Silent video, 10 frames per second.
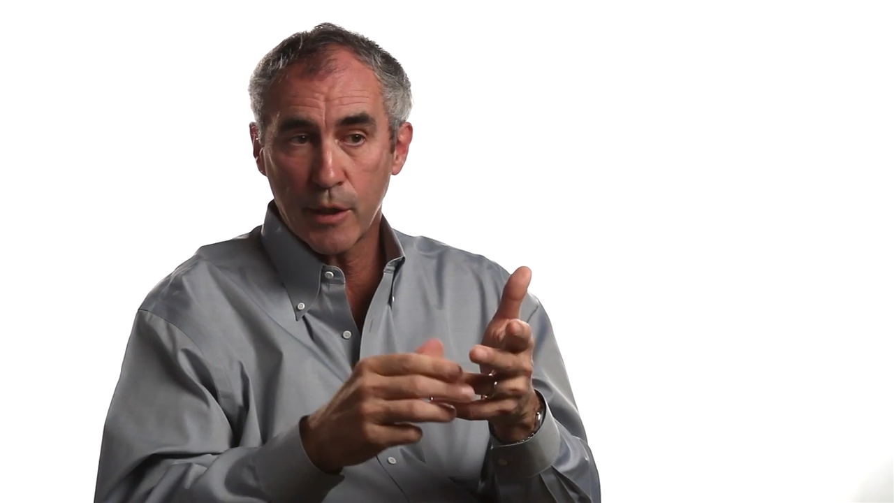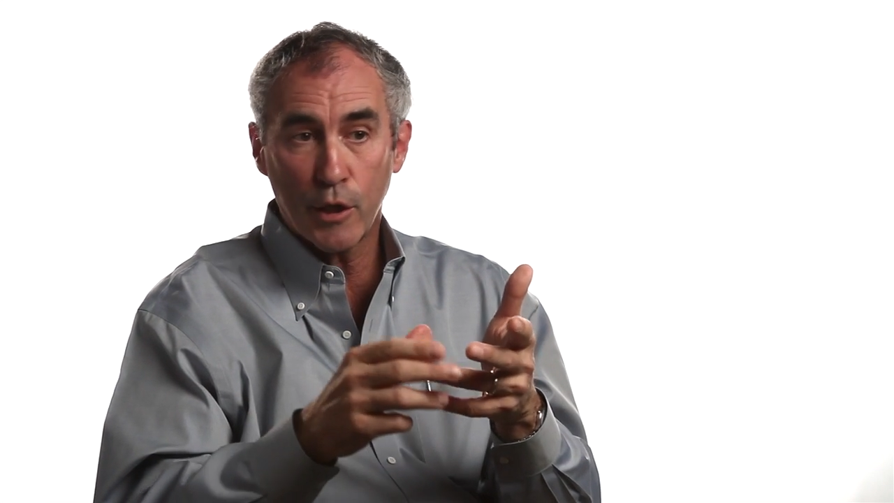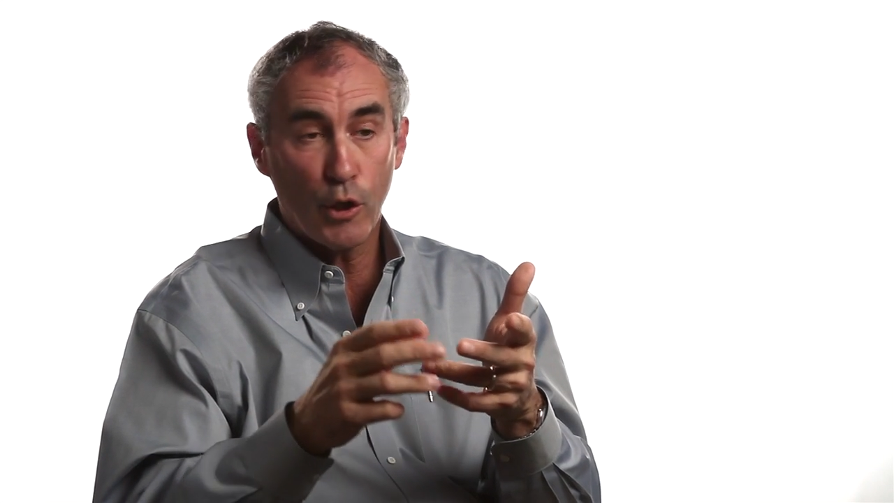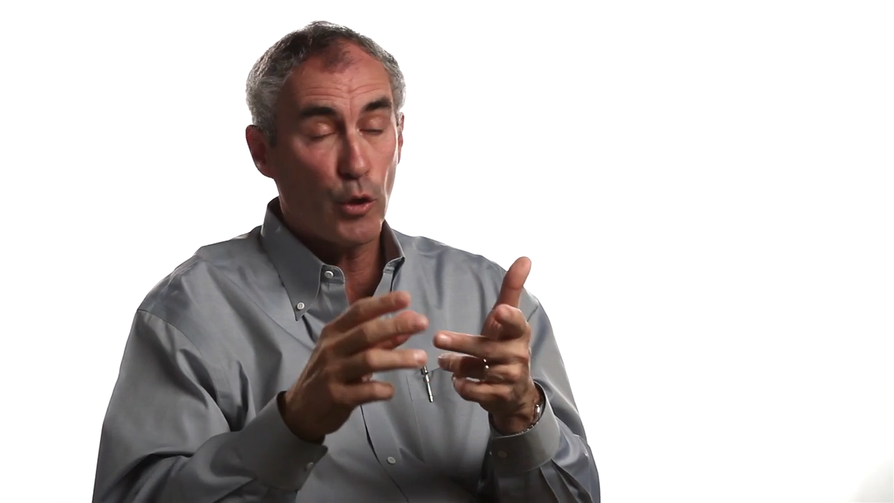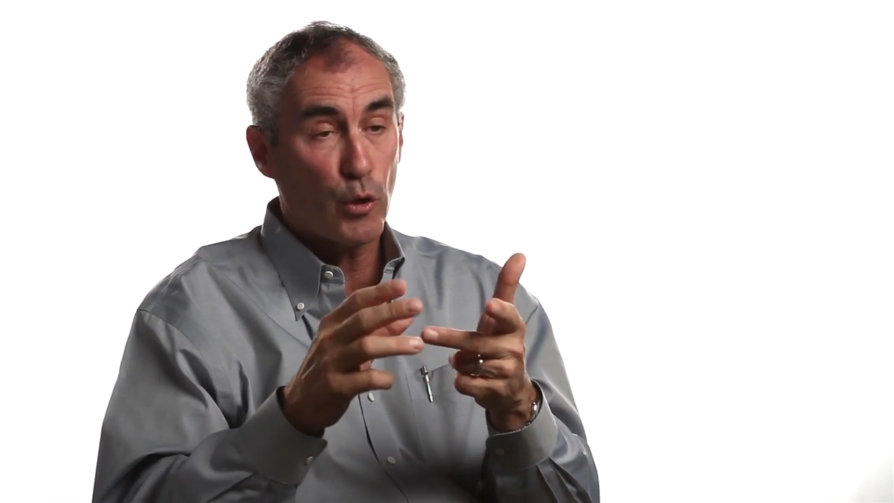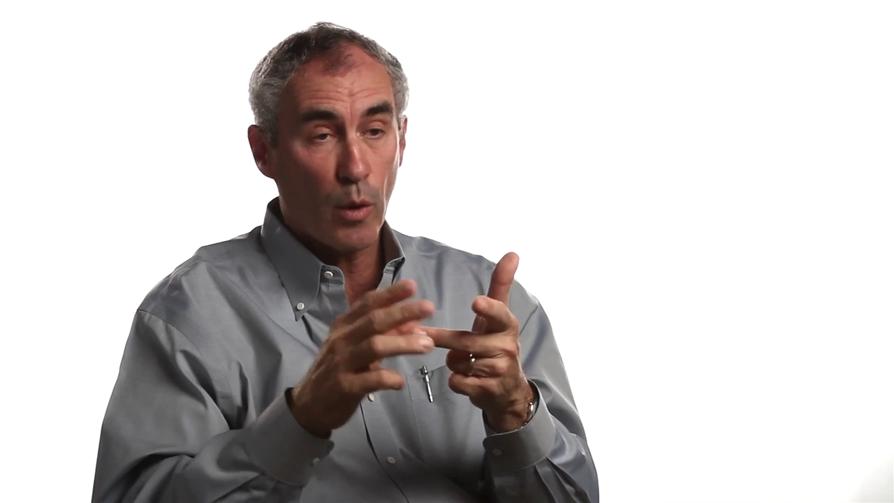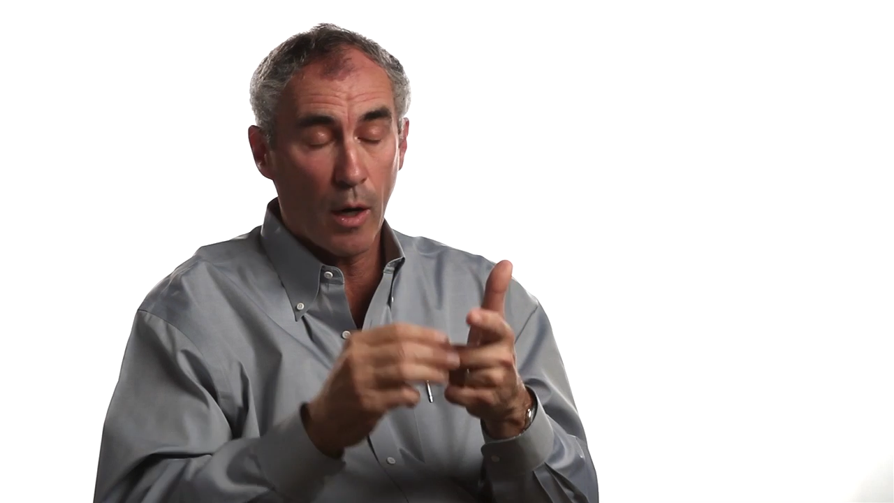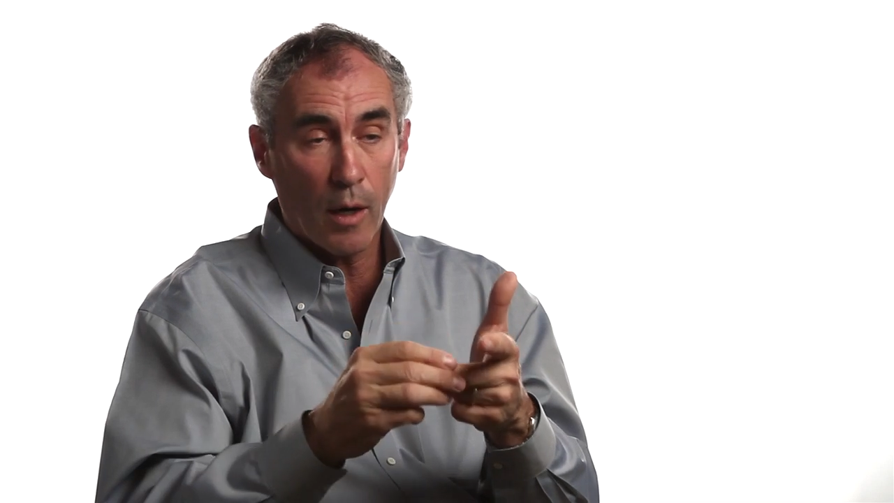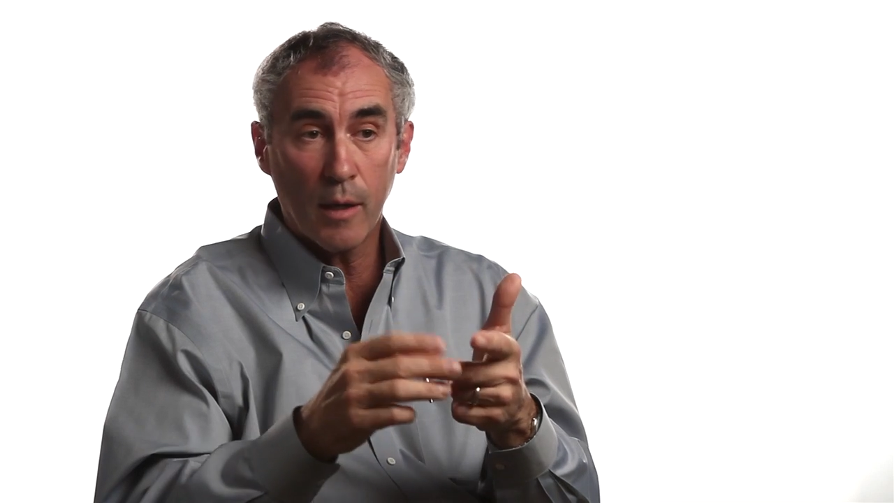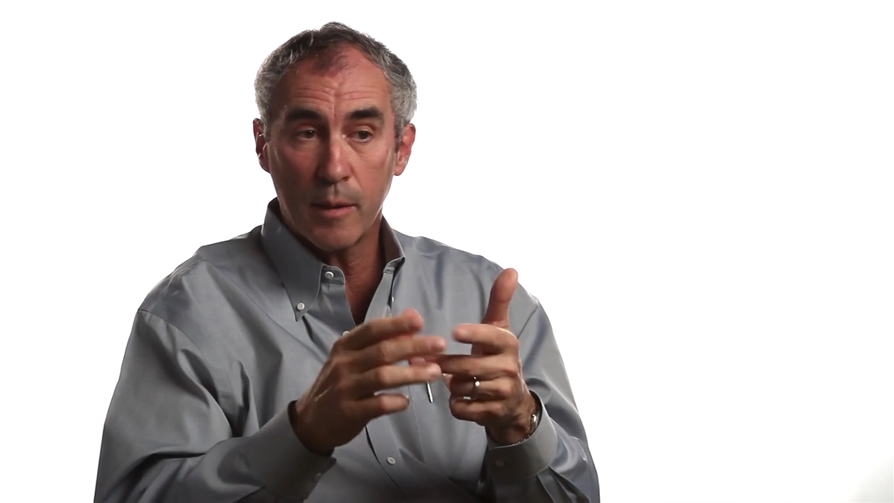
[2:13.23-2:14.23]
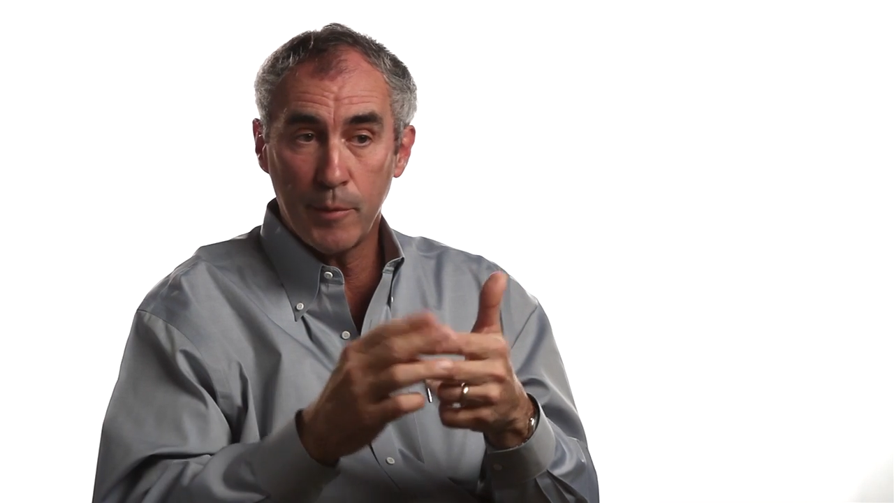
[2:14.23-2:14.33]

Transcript: You can do it through art,